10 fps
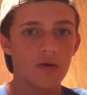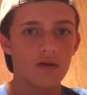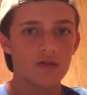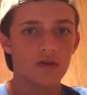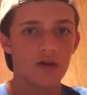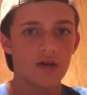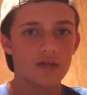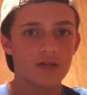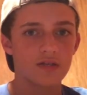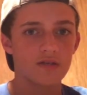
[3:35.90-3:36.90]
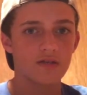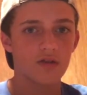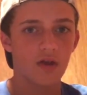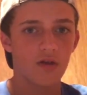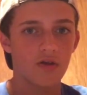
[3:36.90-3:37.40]
As you guys can,
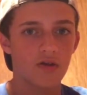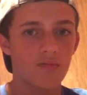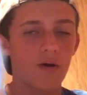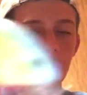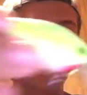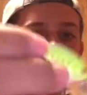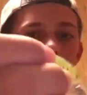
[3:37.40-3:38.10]
you probably can't